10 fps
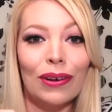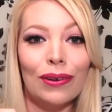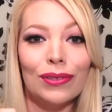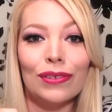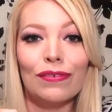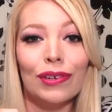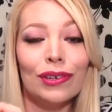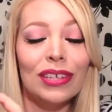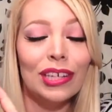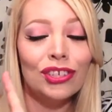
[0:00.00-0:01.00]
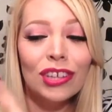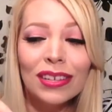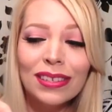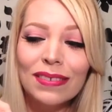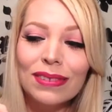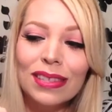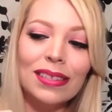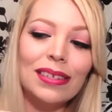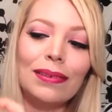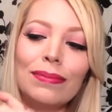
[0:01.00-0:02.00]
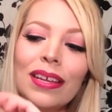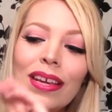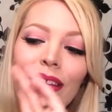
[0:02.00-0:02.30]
also for your digestive system.